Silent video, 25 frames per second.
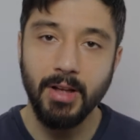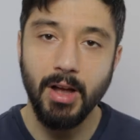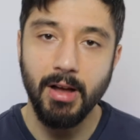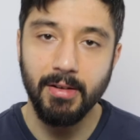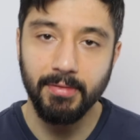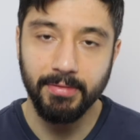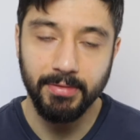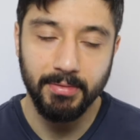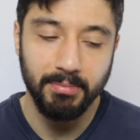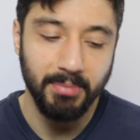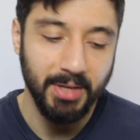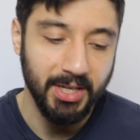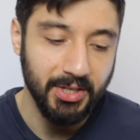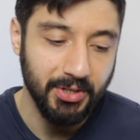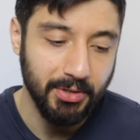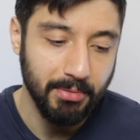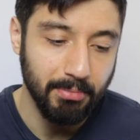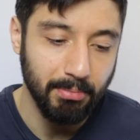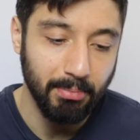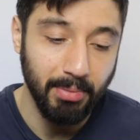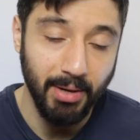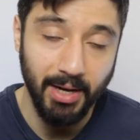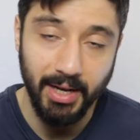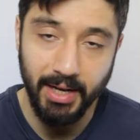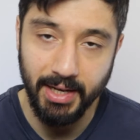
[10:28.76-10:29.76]

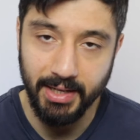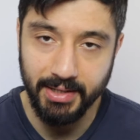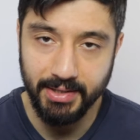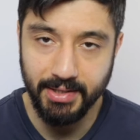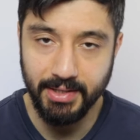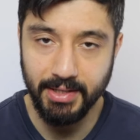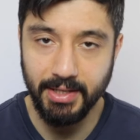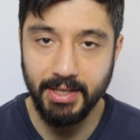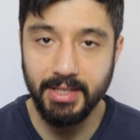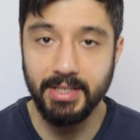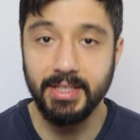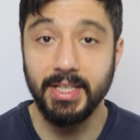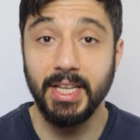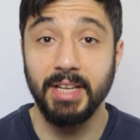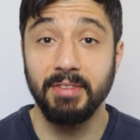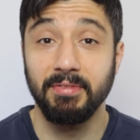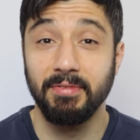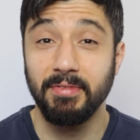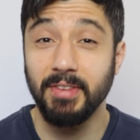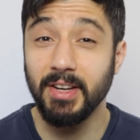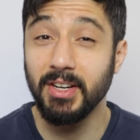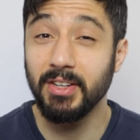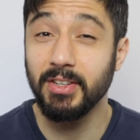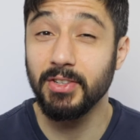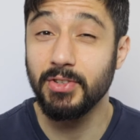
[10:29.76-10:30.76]
Confirmation bias is a
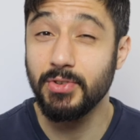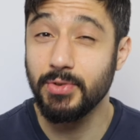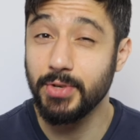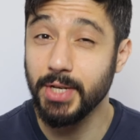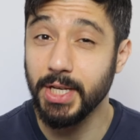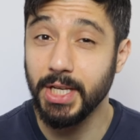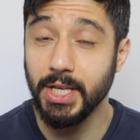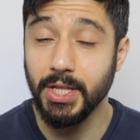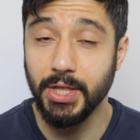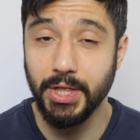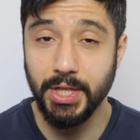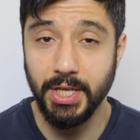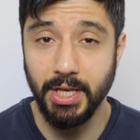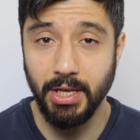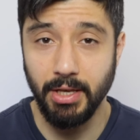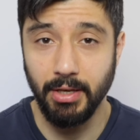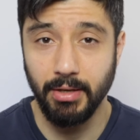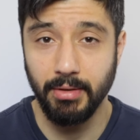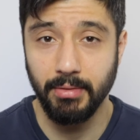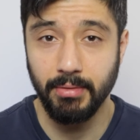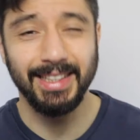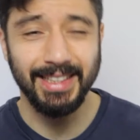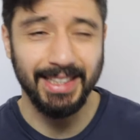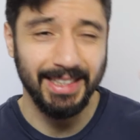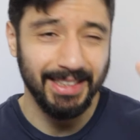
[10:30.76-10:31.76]
very tricky
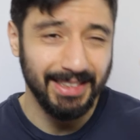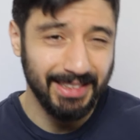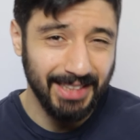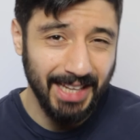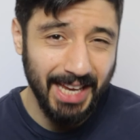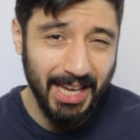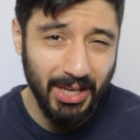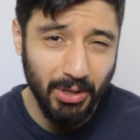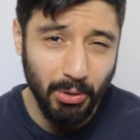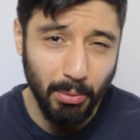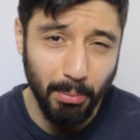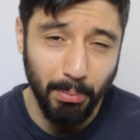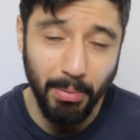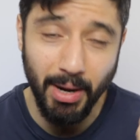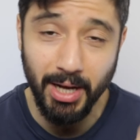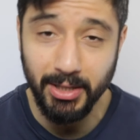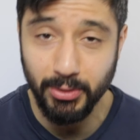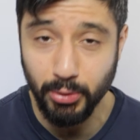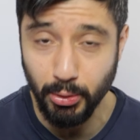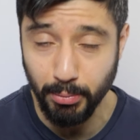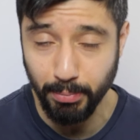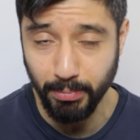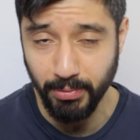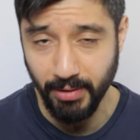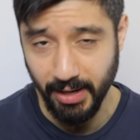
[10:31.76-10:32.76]
thing. It can take you by
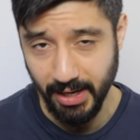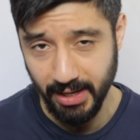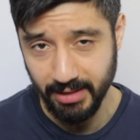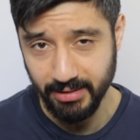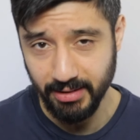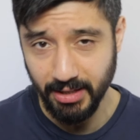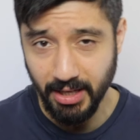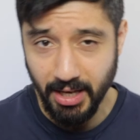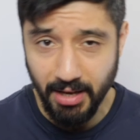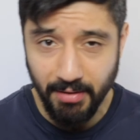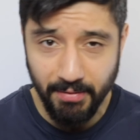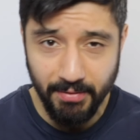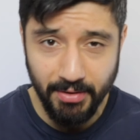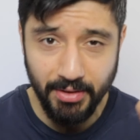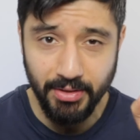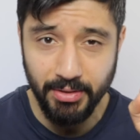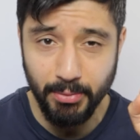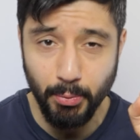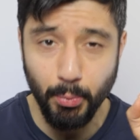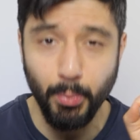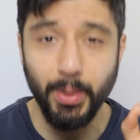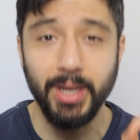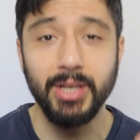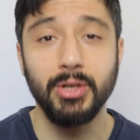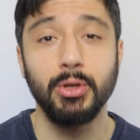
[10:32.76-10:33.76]
surprise,
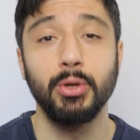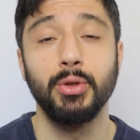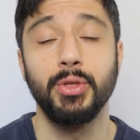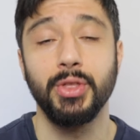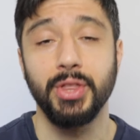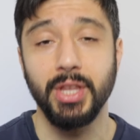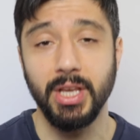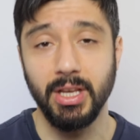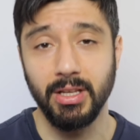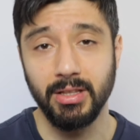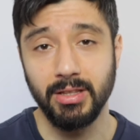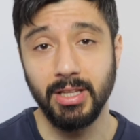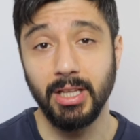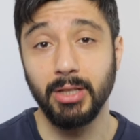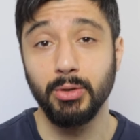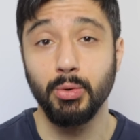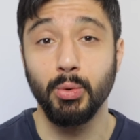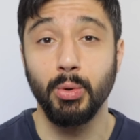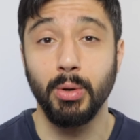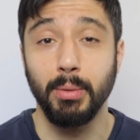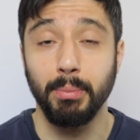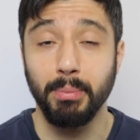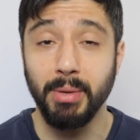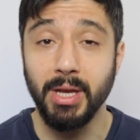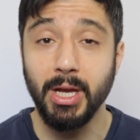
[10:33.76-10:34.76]
even when you think that
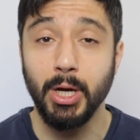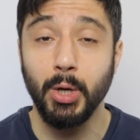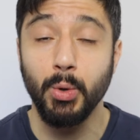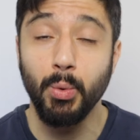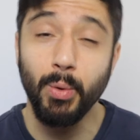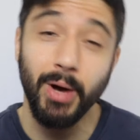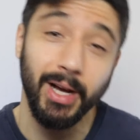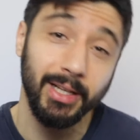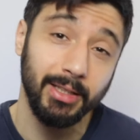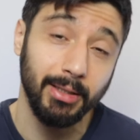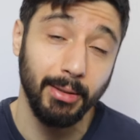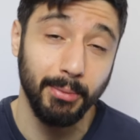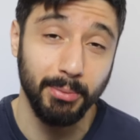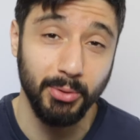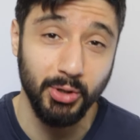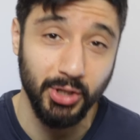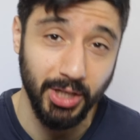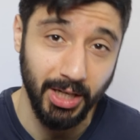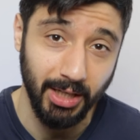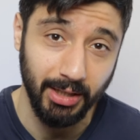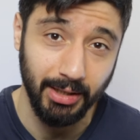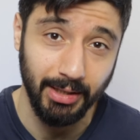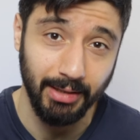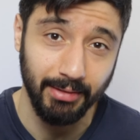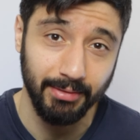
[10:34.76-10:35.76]
you are being quite
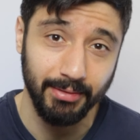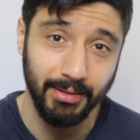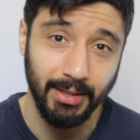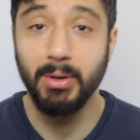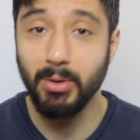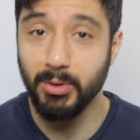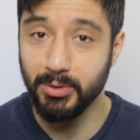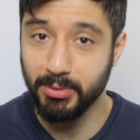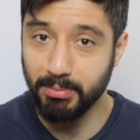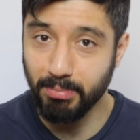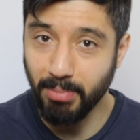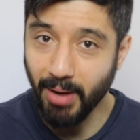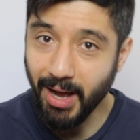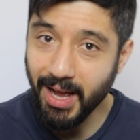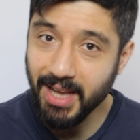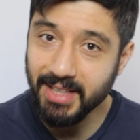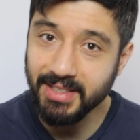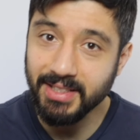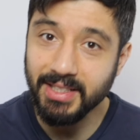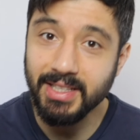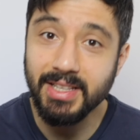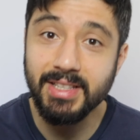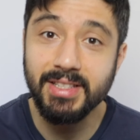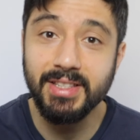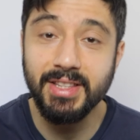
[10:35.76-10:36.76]
objective. Because
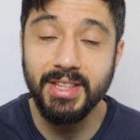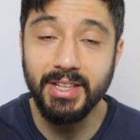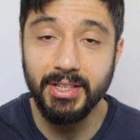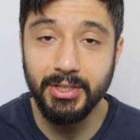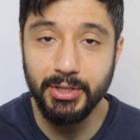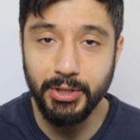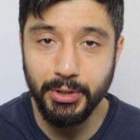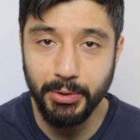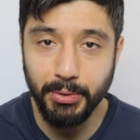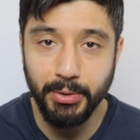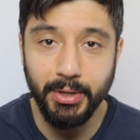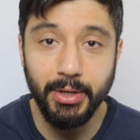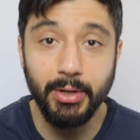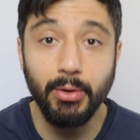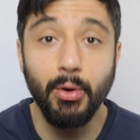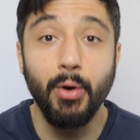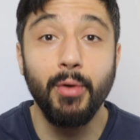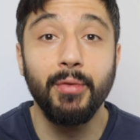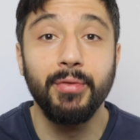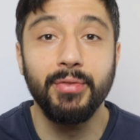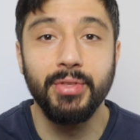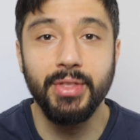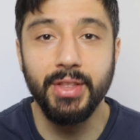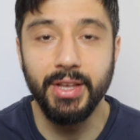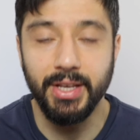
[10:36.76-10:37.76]
bias is the doing
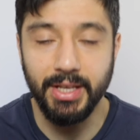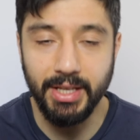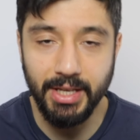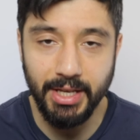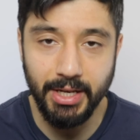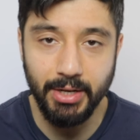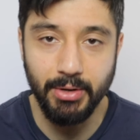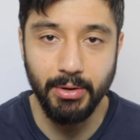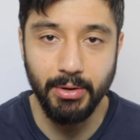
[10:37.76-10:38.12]
of the